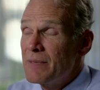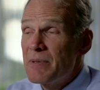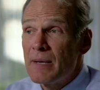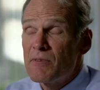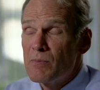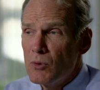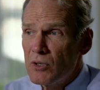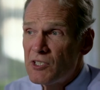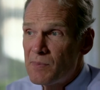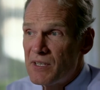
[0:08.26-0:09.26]
It becomes
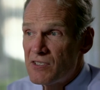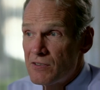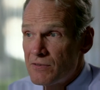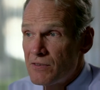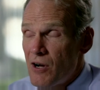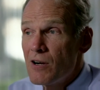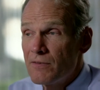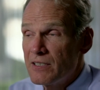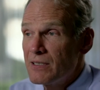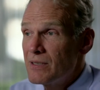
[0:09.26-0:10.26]
more expensive
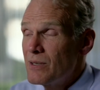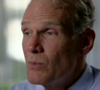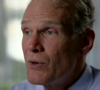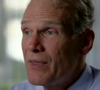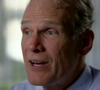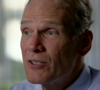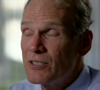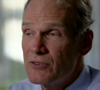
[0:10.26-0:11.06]
often without an